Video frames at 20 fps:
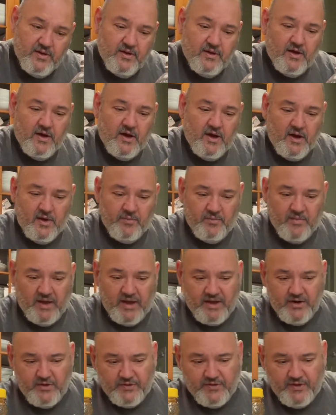
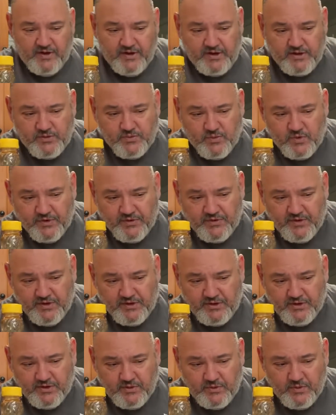I don't think it's worth it
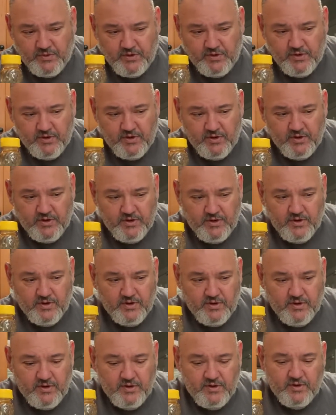to
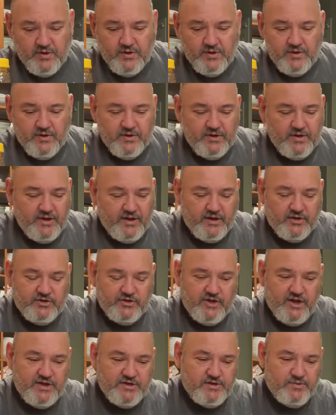take a
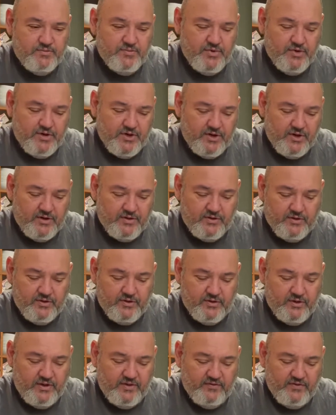chance in
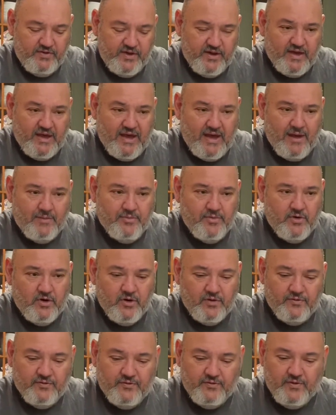leaving the cap
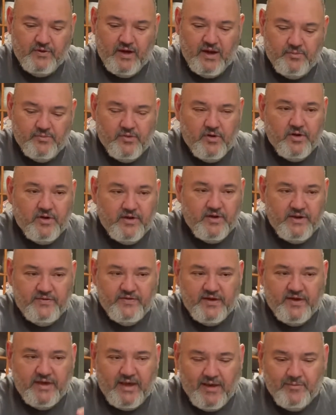off. I'll probably leave
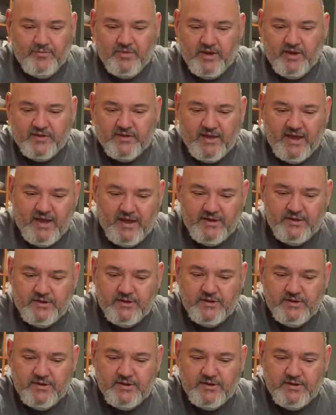the cap like that.